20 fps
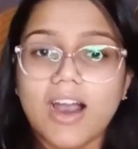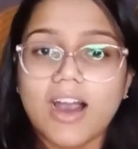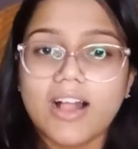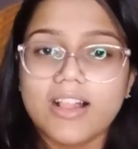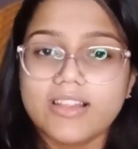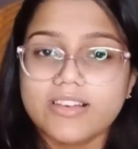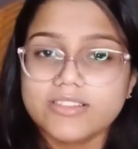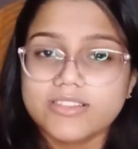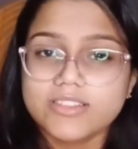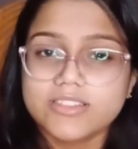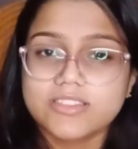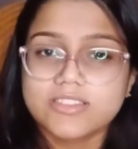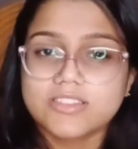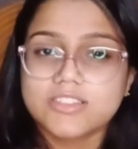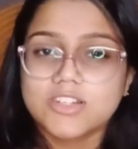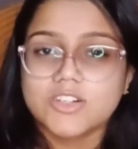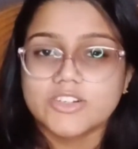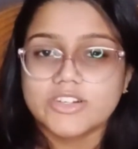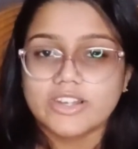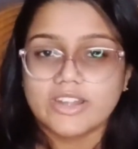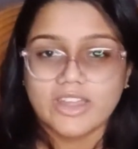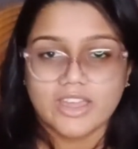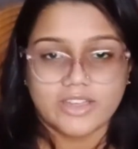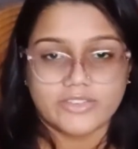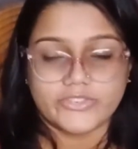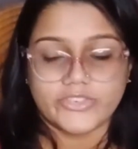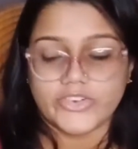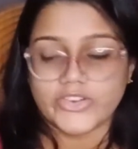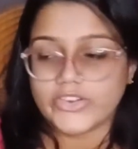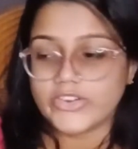A little story
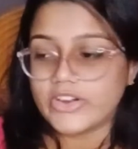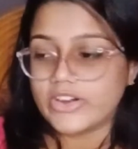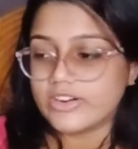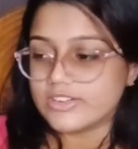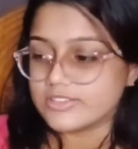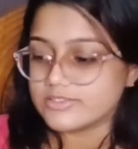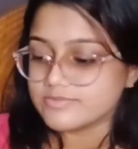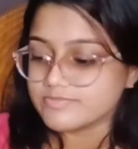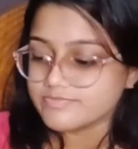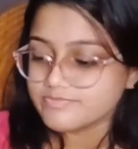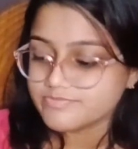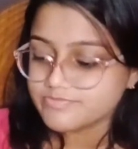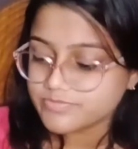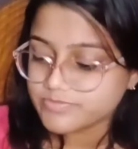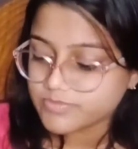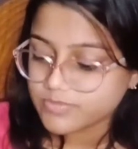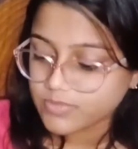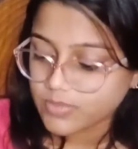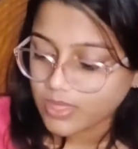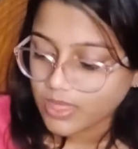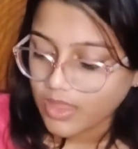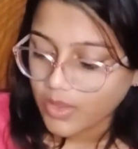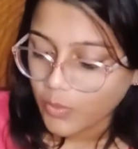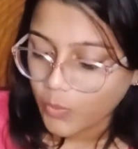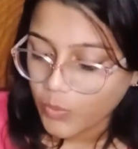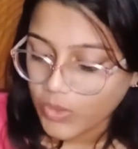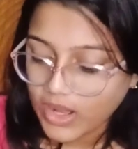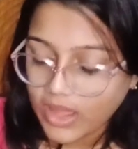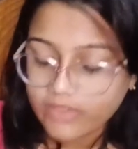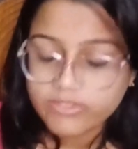time for y'all.
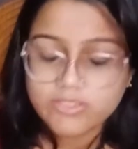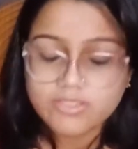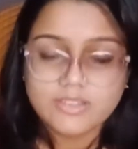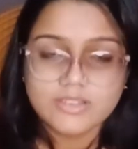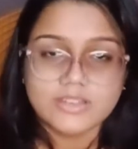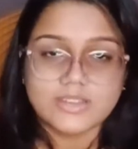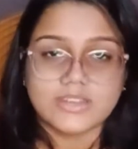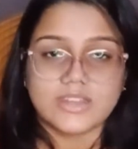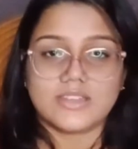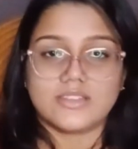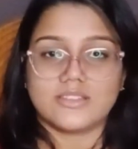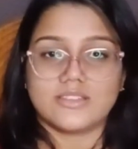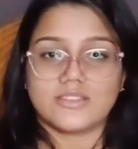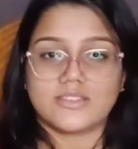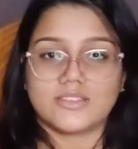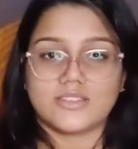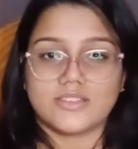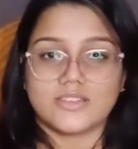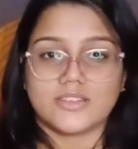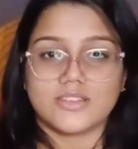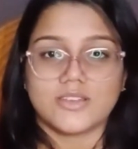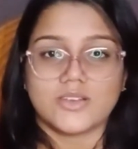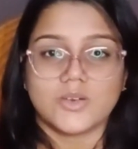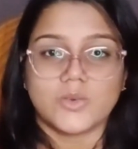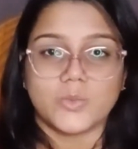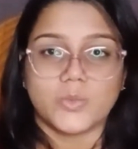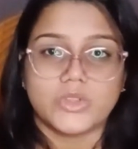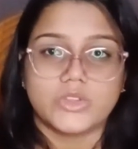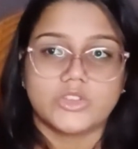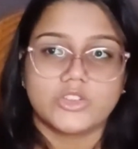When I was in 10th,
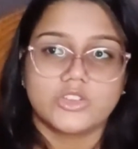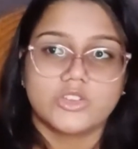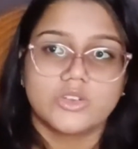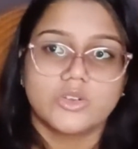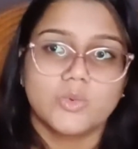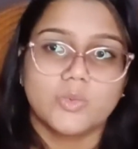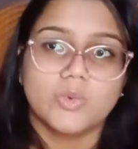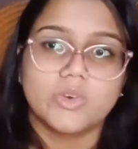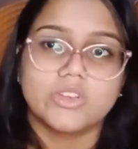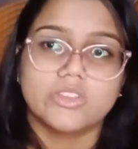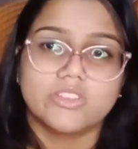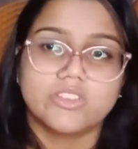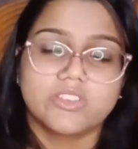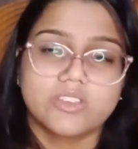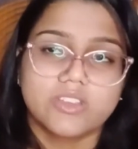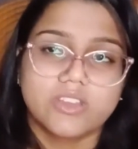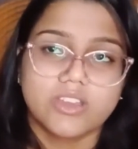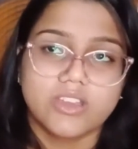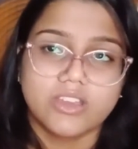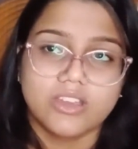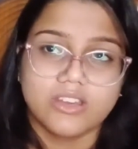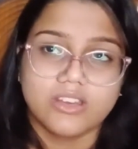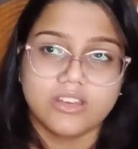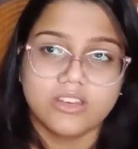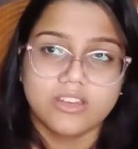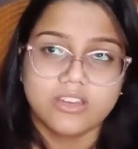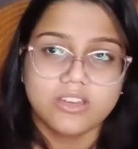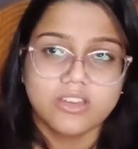which was in